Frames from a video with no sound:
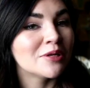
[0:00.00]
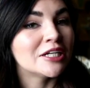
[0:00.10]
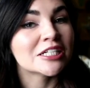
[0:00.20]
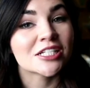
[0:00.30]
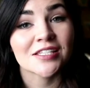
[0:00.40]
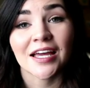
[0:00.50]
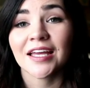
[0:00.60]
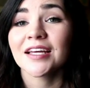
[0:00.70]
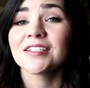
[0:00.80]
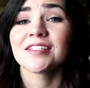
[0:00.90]
but I just
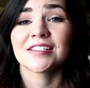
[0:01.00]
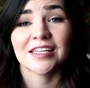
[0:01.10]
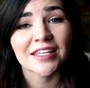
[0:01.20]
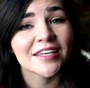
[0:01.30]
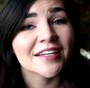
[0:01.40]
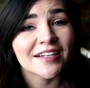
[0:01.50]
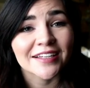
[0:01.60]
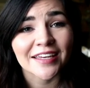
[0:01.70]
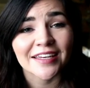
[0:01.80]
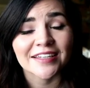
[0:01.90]
had to tell you
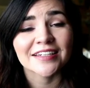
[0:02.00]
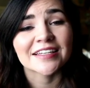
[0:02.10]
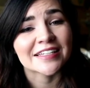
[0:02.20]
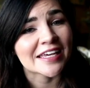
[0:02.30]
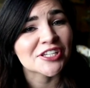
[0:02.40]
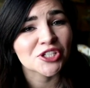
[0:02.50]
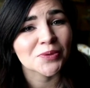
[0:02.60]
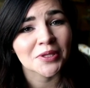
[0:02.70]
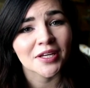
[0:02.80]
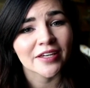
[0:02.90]
again in case you
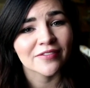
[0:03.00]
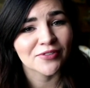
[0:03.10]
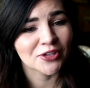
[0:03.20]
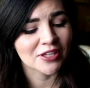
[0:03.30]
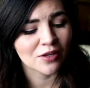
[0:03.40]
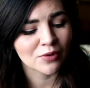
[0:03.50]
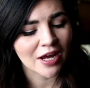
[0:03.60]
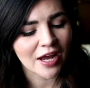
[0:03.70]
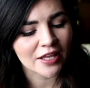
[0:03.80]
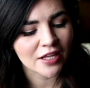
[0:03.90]
were looking for a liquid
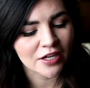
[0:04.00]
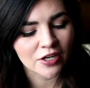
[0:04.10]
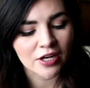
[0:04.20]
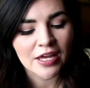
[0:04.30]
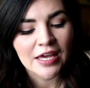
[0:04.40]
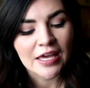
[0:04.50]
eyeliner.